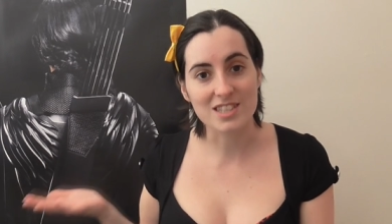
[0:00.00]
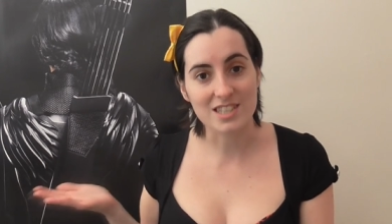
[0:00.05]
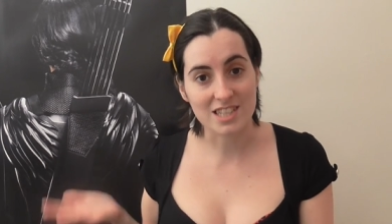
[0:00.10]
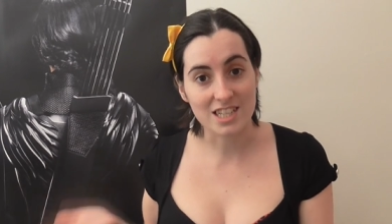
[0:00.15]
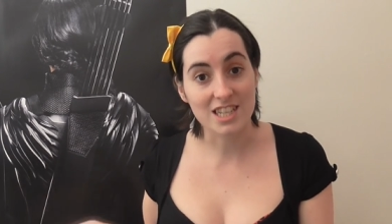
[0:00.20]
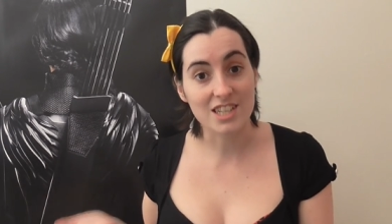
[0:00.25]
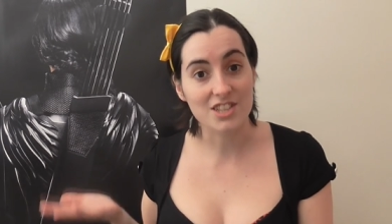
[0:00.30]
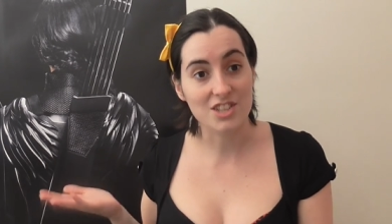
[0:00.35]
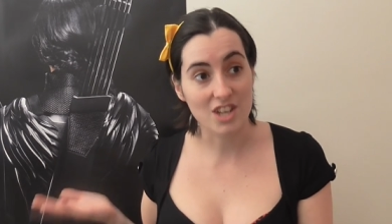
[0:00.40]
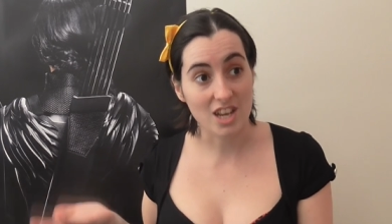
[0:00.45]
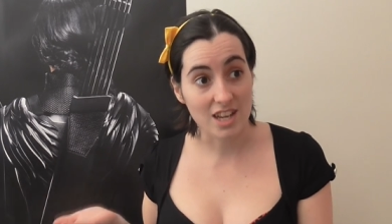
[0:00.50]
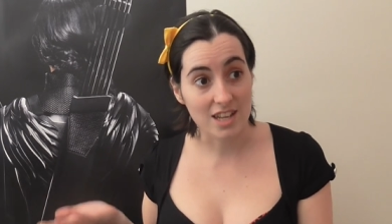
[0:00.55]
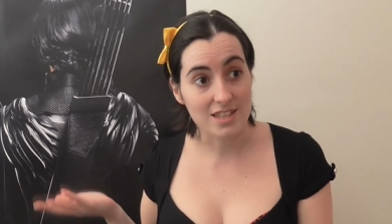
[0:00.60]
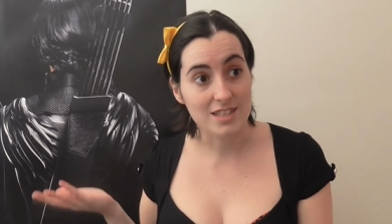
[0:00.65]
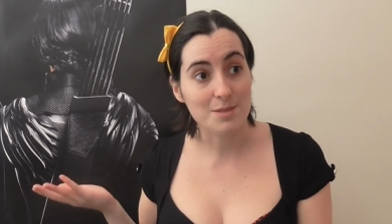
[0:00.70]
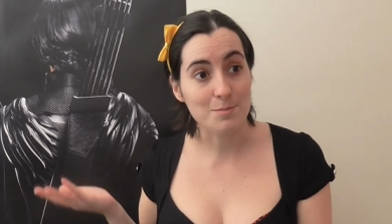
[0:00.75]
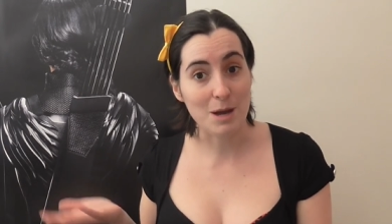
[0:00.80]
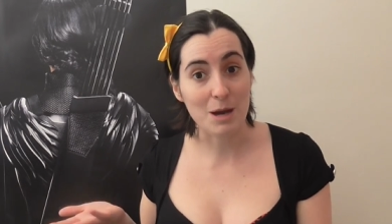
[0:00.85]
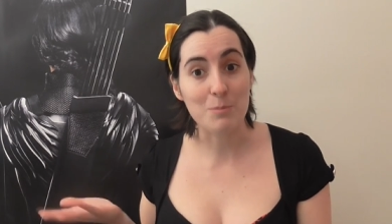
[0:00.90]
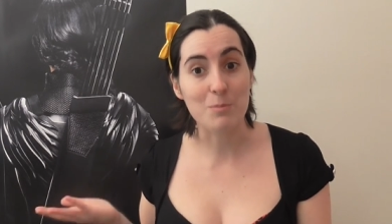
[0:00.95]
to teach
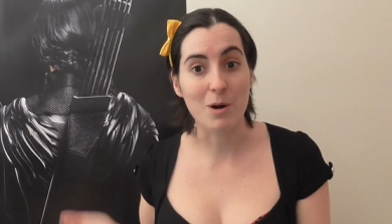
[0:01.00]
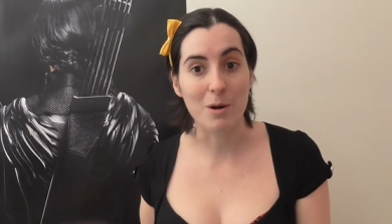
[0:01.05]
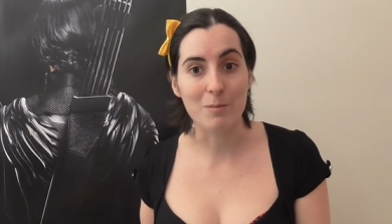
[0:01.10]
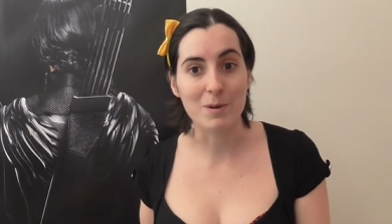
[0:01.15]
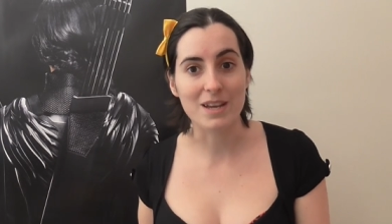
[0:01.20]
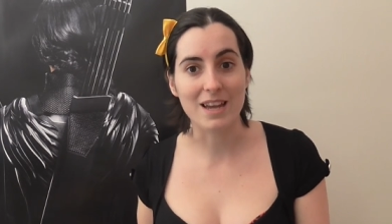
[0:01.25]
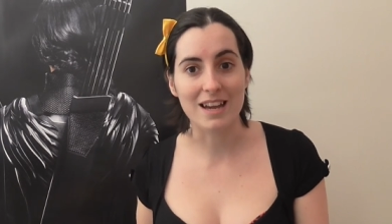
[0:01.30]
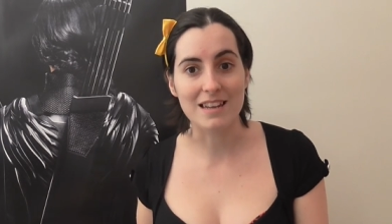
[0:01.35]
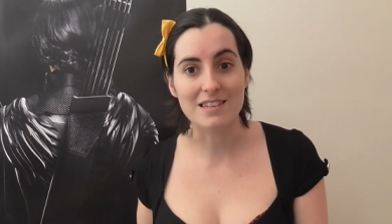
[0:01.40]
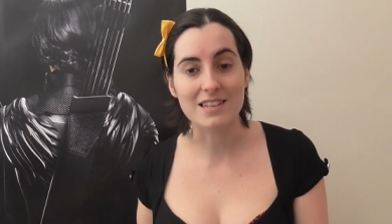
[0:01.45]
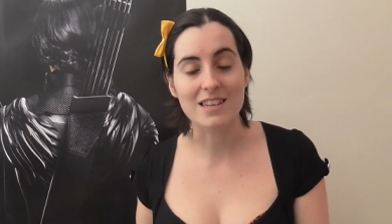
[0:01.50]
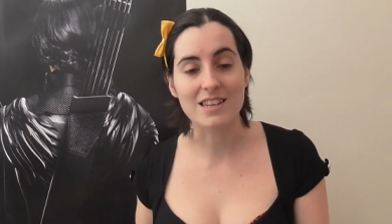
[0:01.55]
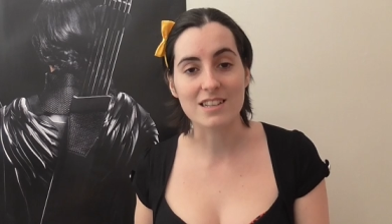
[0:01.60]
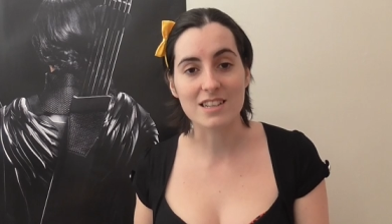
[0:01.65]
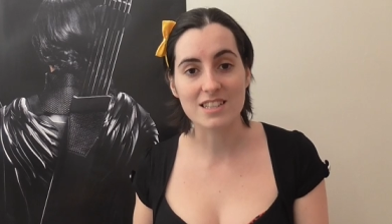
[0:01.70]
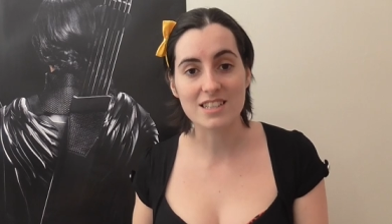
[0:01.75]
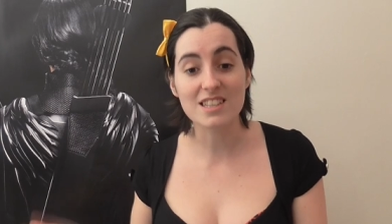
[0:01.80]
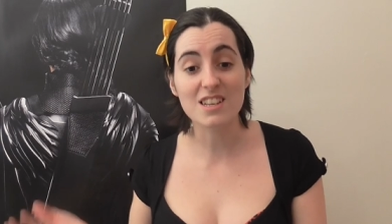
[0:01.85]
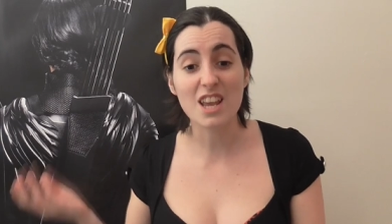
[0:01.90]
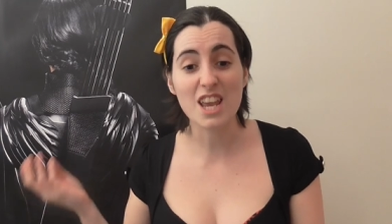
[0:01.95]
kids about propaganda
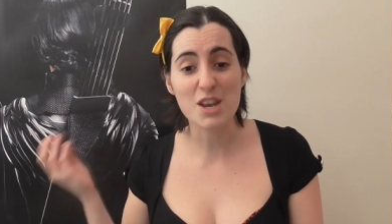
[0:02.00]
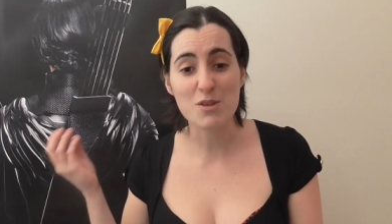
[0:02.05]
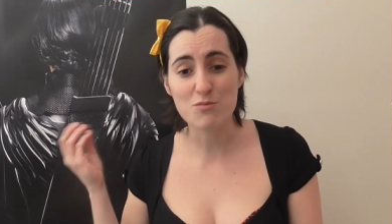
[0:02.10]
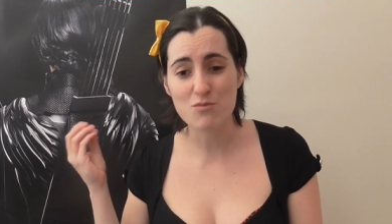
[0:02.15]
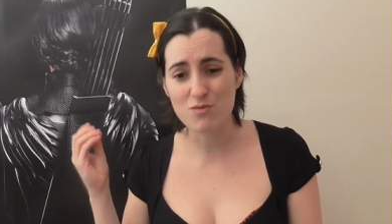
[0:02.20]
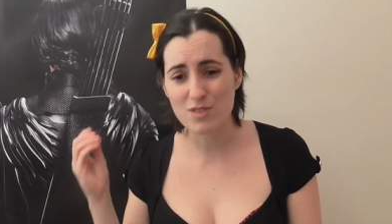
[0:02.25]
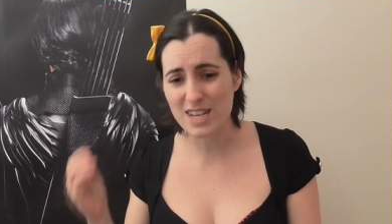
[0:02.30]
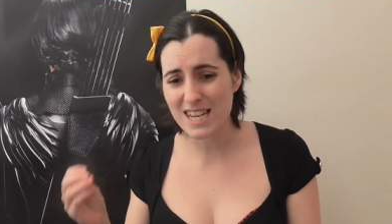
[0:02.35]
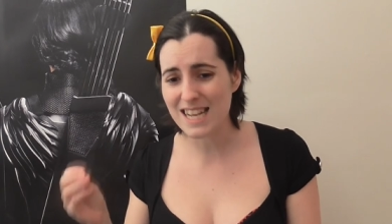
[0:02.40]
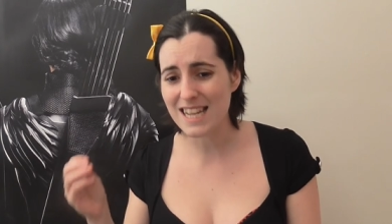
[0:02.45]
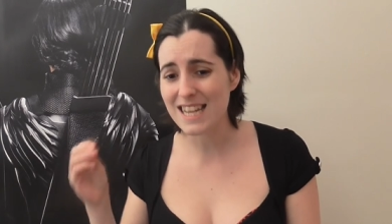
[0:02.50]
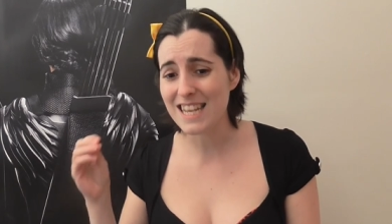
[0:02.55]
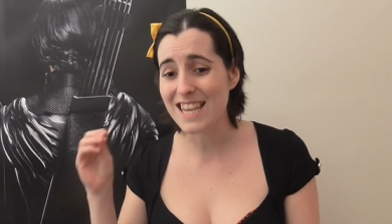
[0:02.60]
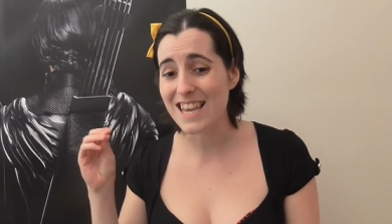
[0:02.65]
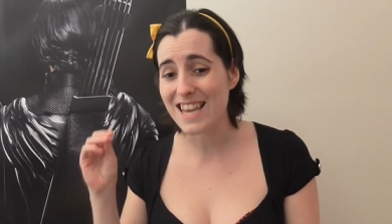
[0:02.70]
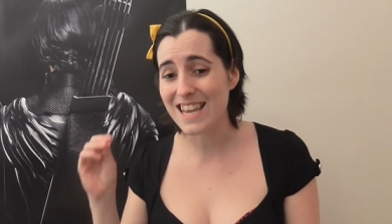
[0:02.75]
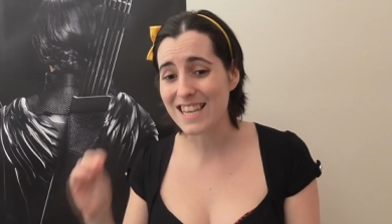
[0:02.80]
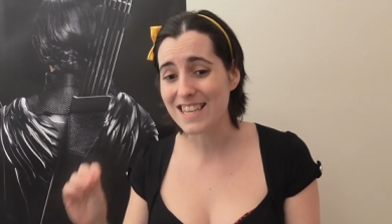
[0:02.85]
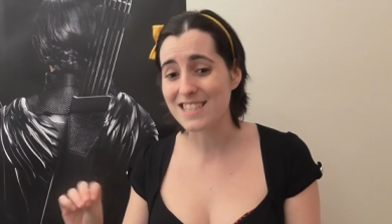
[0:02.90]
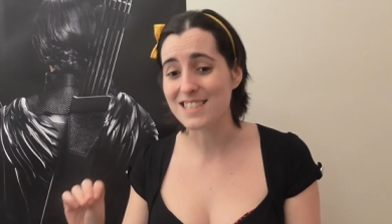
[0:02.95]
because it, it
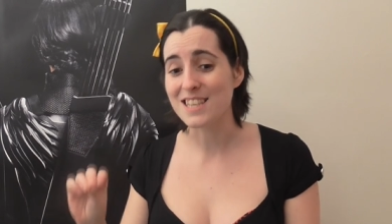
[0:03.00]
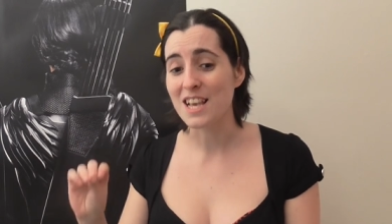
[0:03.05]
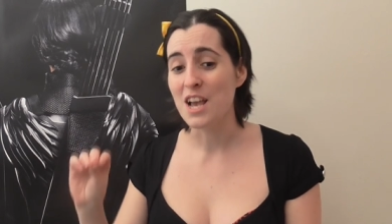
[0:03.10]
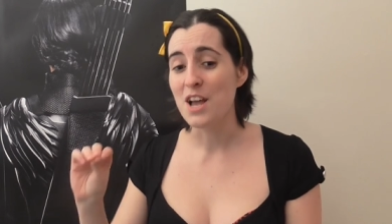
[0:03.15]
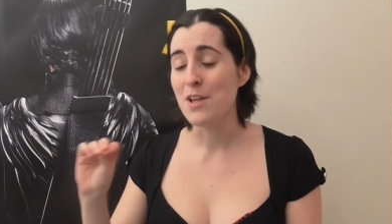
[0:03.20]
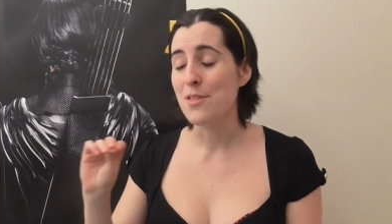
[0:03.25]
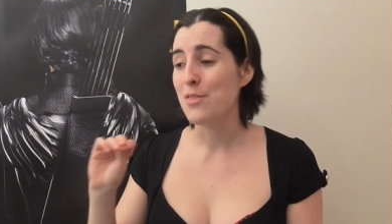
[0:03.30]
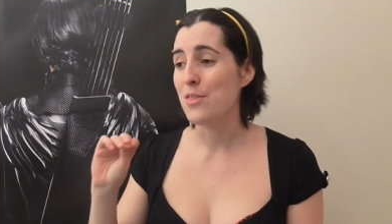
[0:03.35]
really is